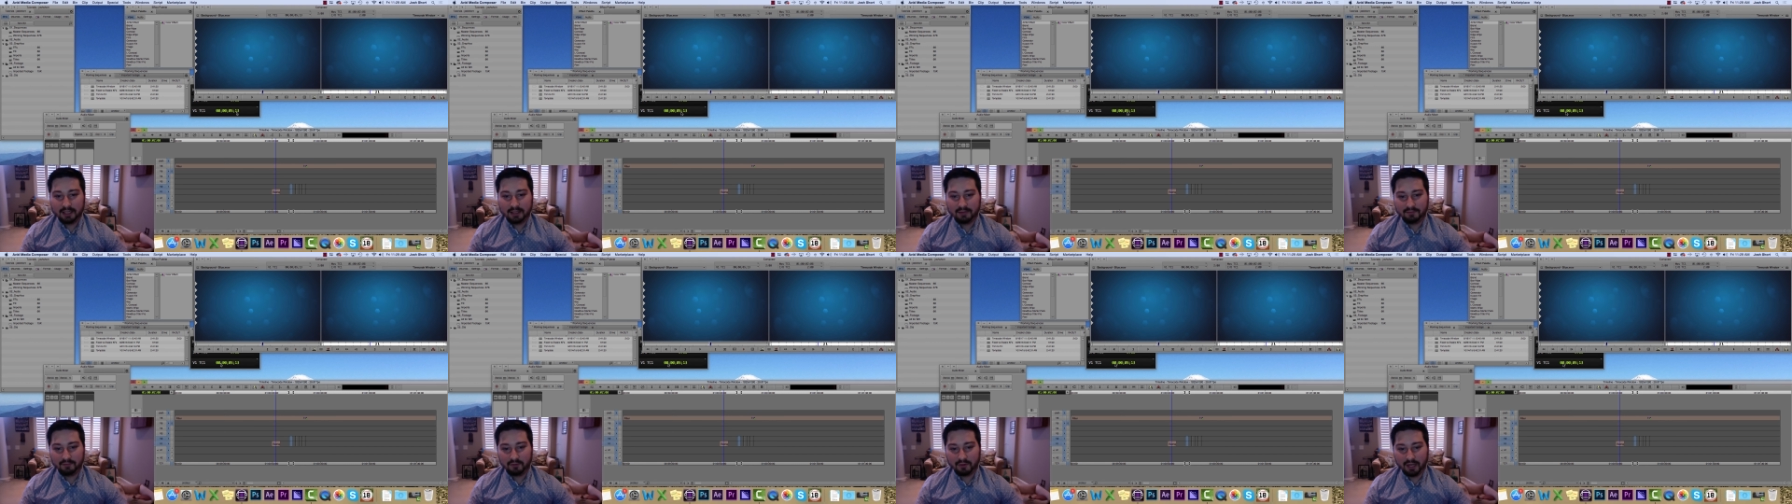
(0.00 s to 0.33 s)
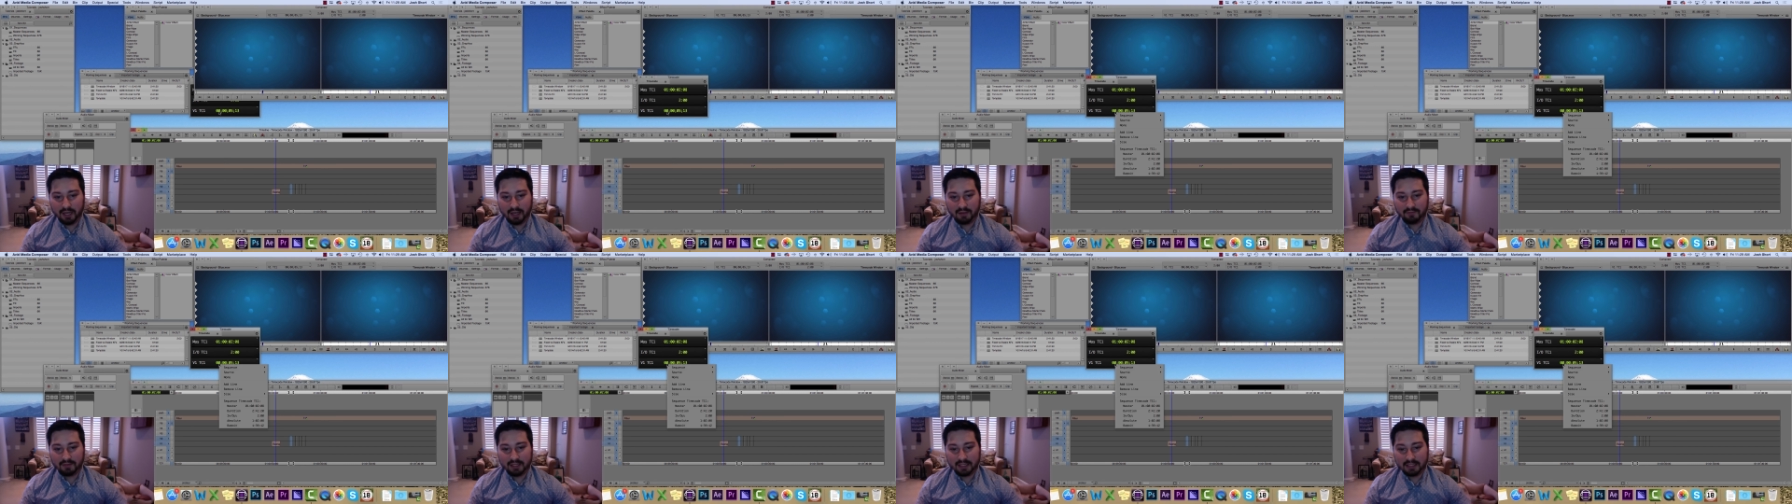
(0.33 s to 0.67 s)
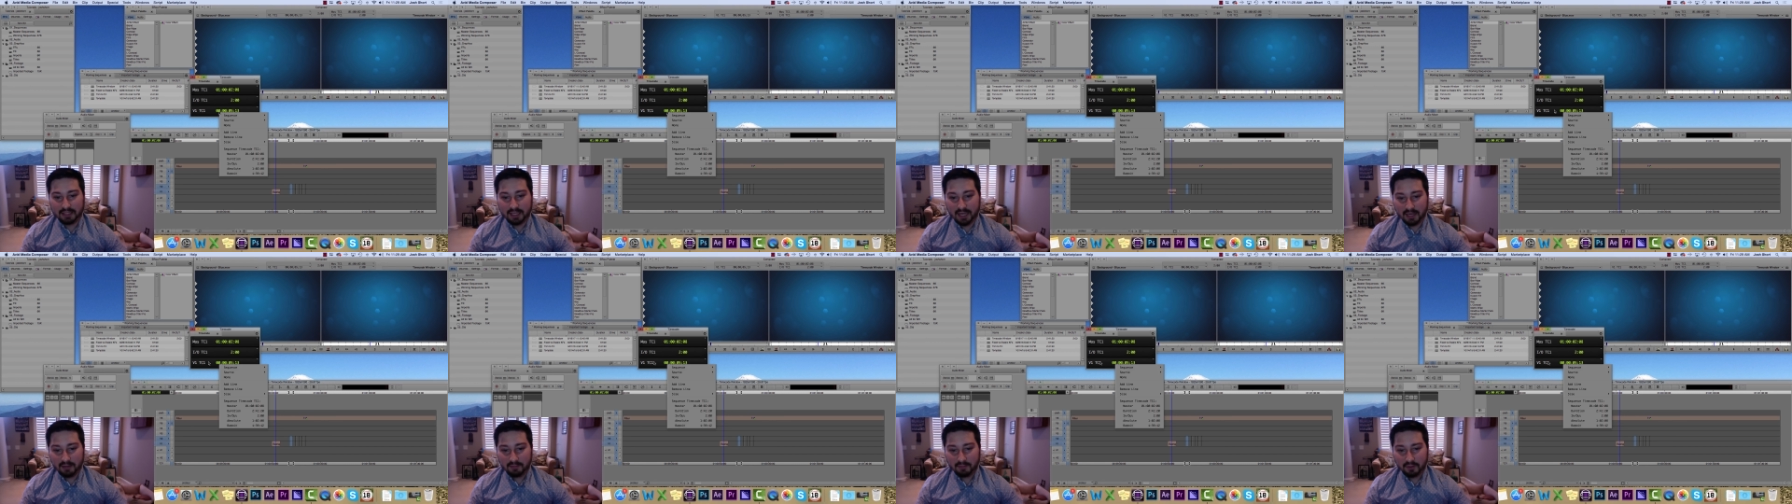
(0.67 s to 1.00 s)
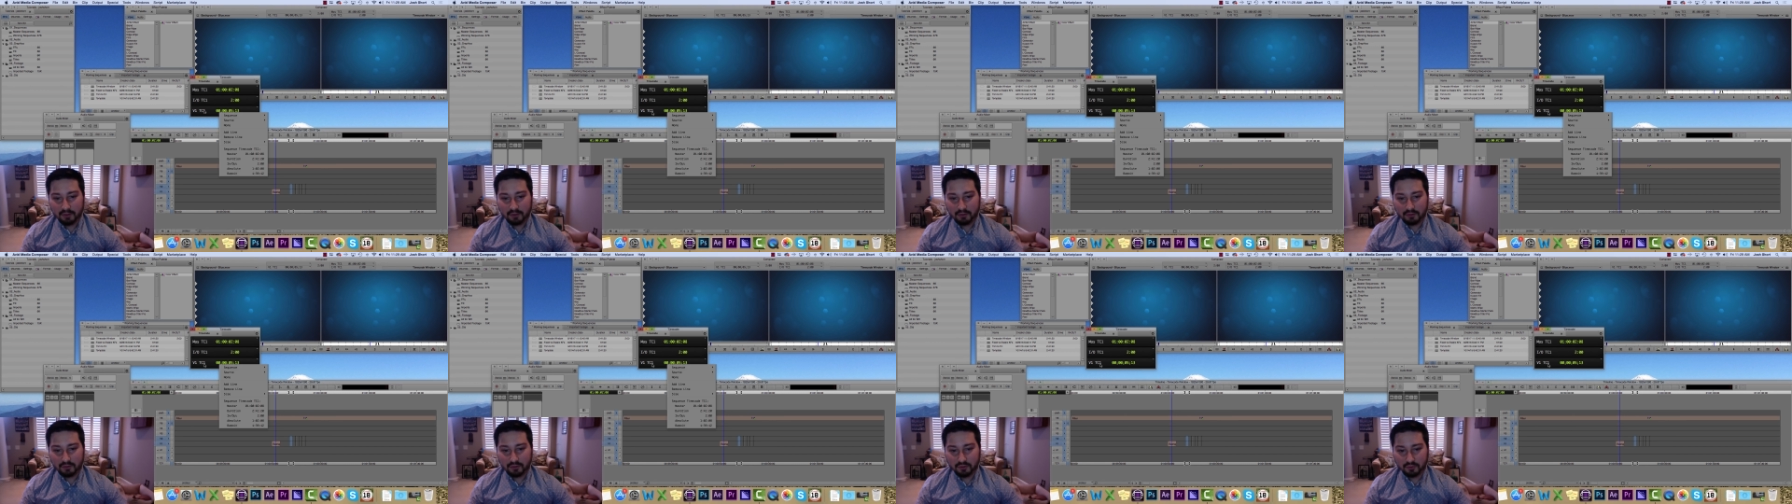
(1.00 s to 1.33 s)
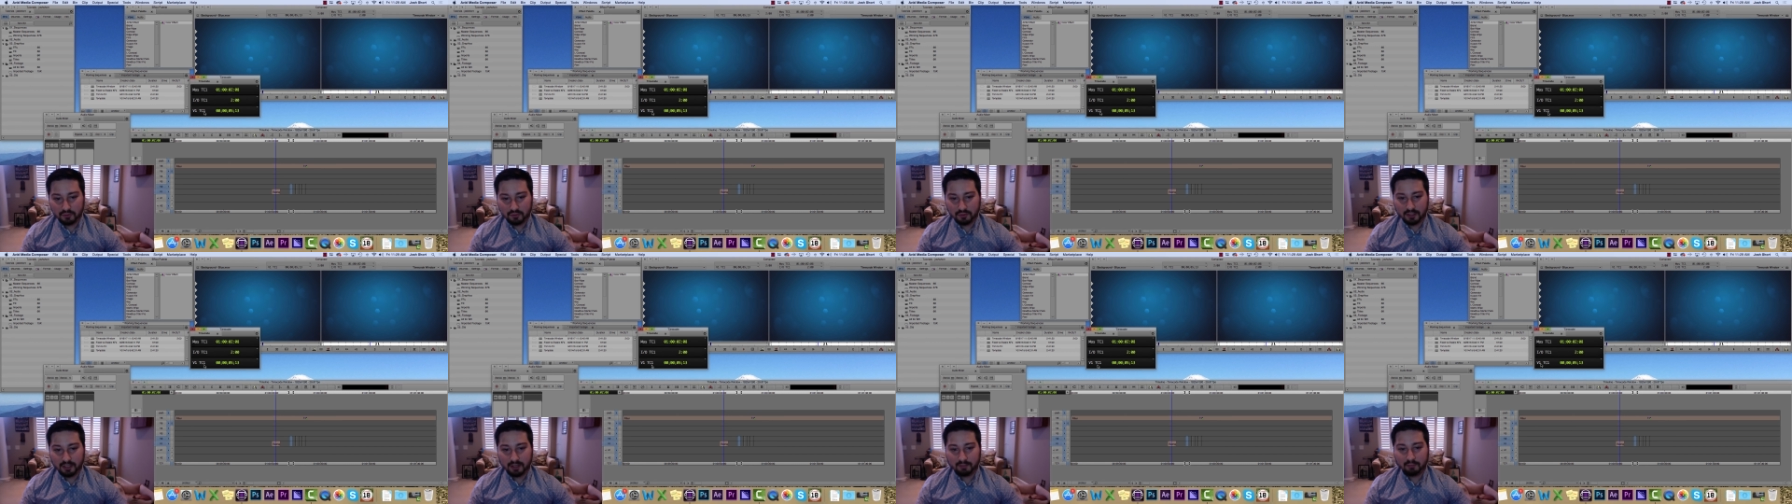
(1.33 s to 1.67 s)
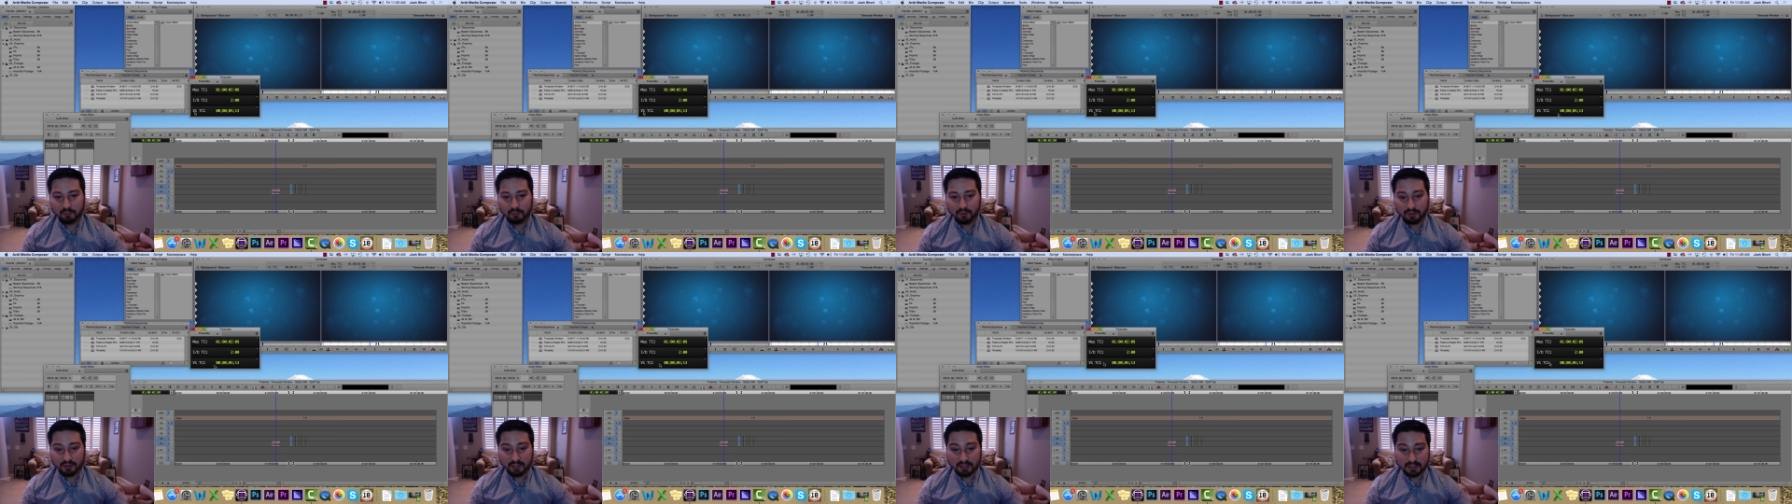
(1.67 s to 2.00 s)
if you have the timecode tool up
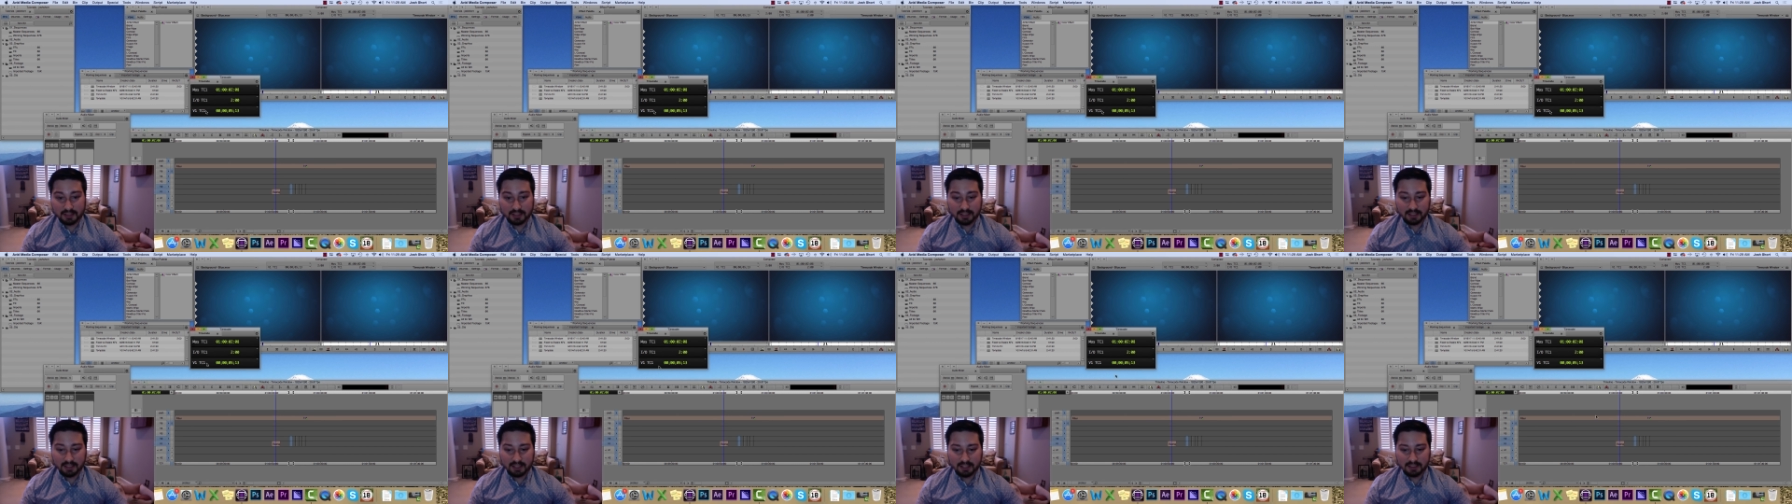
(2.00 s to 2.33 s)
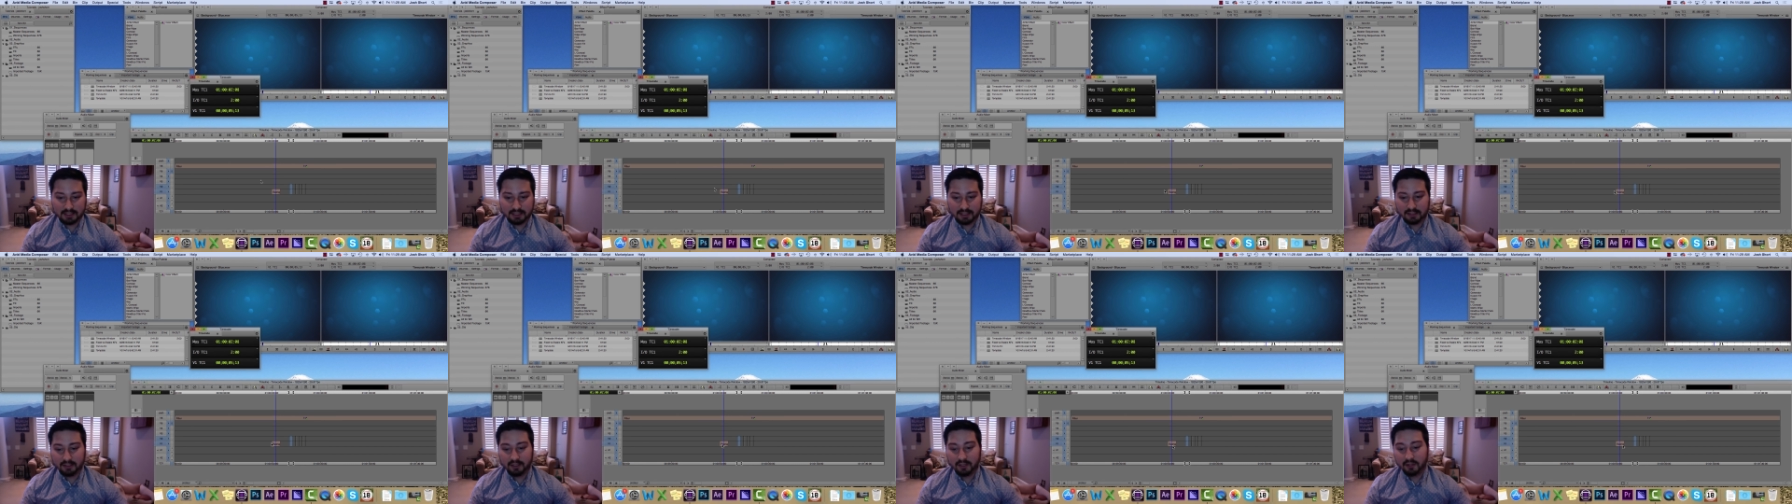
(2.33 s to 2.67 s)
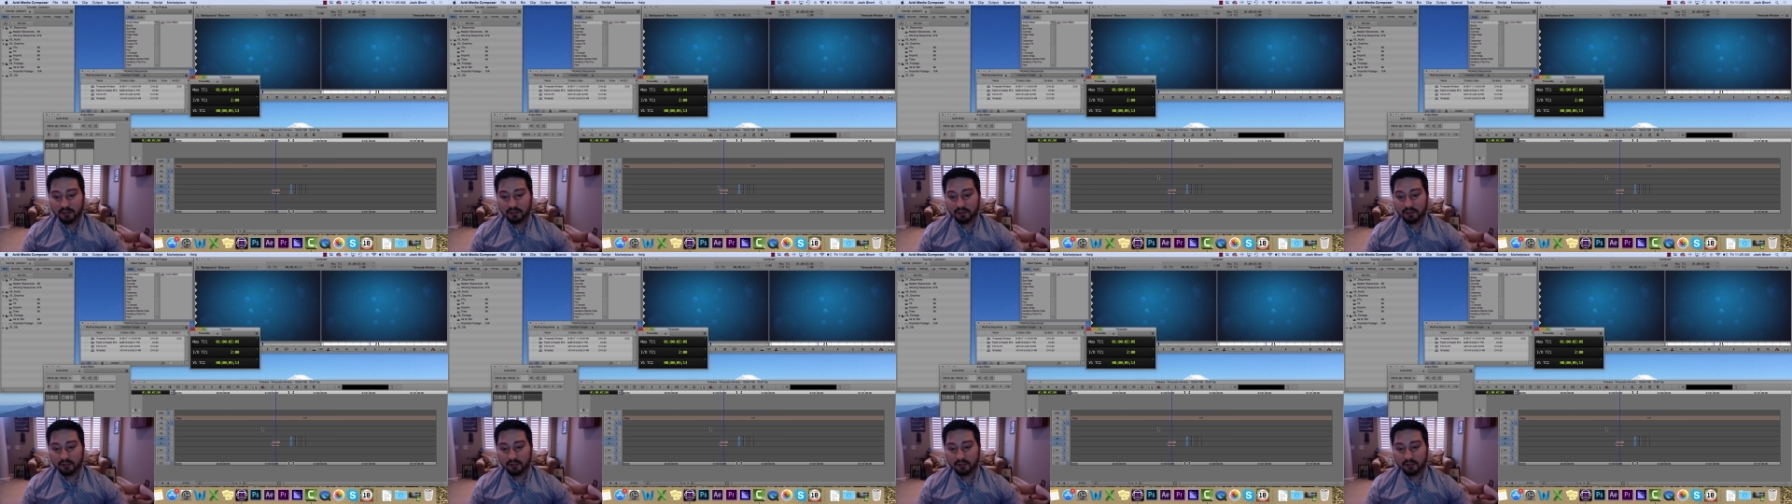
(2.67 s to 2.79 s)
with this selected,